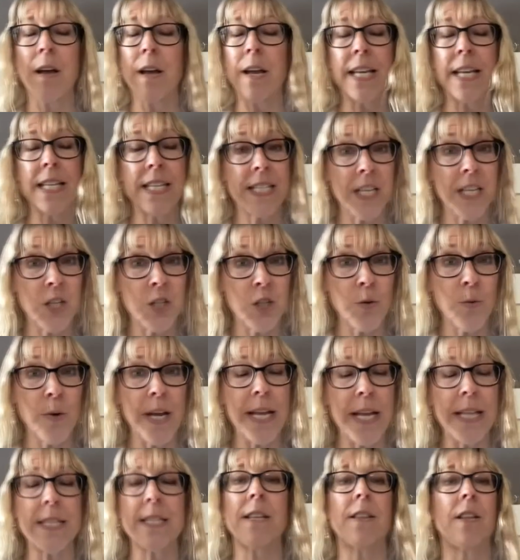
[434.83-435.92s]

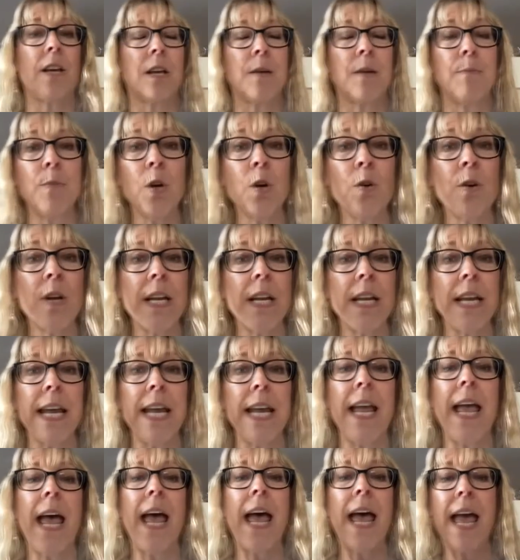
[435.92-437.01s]
constituents, the
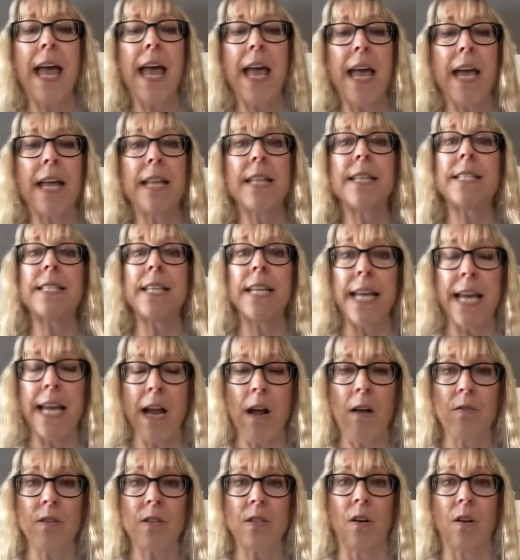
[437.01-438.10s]
community, and city
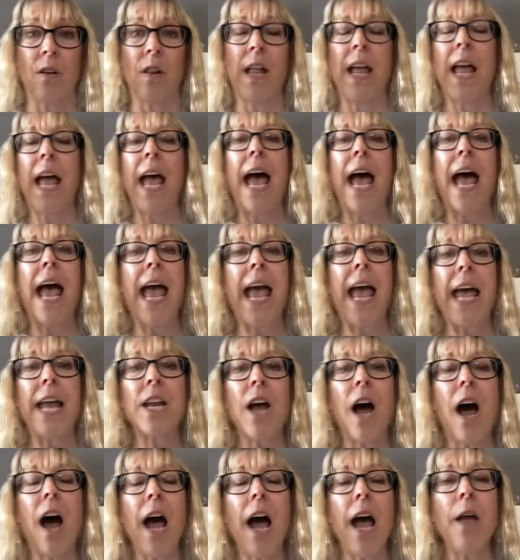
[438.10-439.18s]
council. And
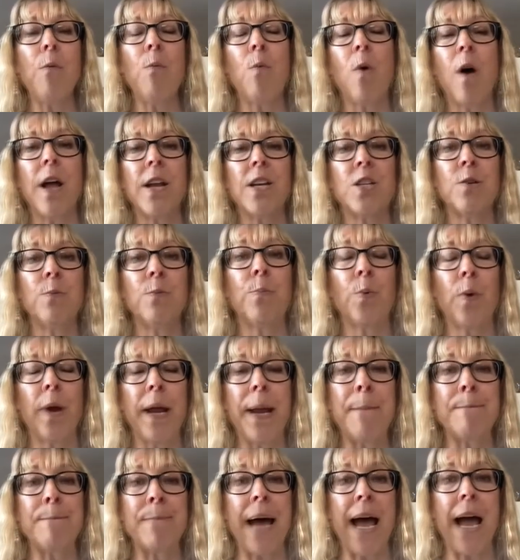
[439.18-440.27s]
I want to
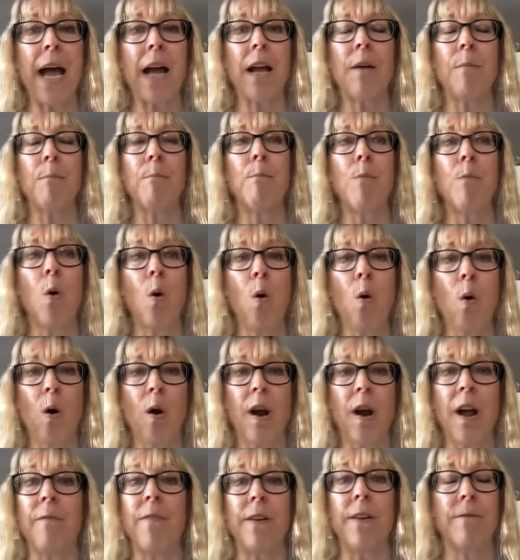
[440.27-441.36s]
bring back more
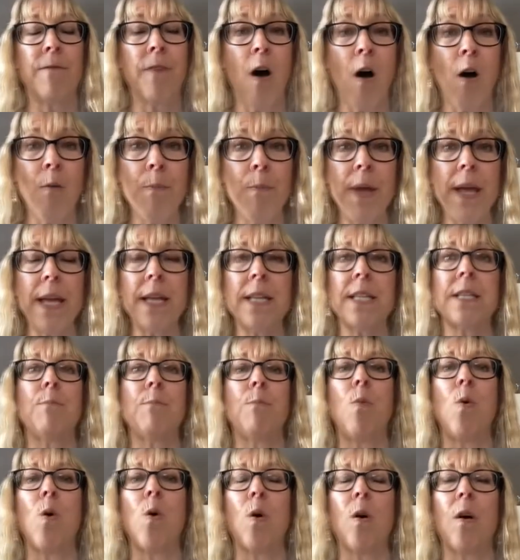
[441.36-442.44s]
of involvement,
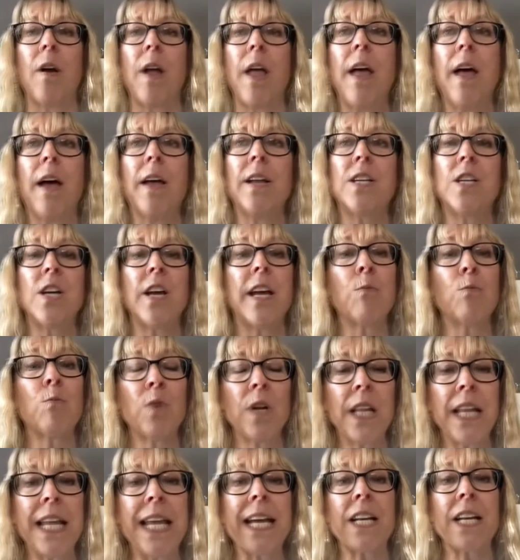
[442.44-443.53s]
more to
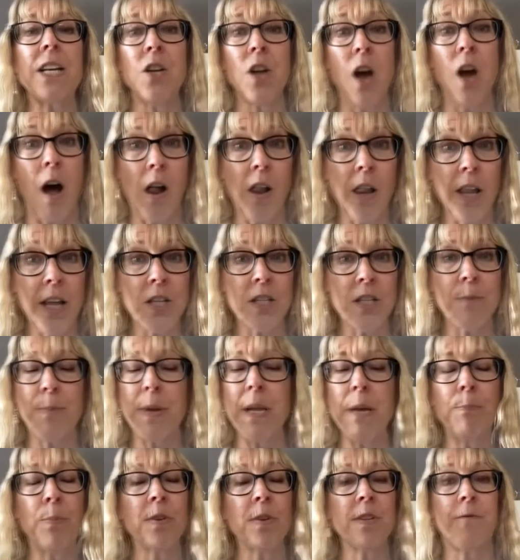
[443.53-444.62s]
really acknowledge
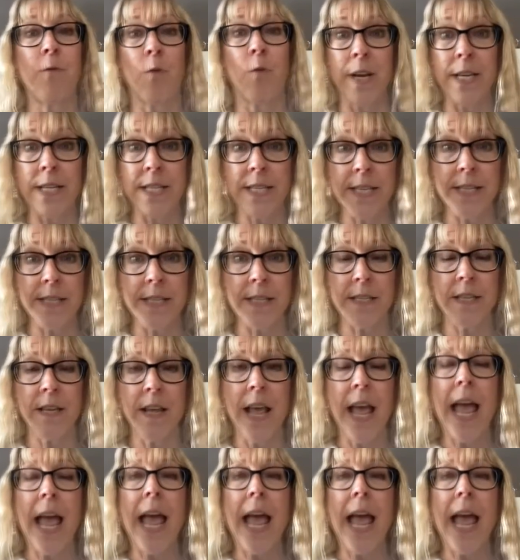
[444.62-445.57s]
people's voices,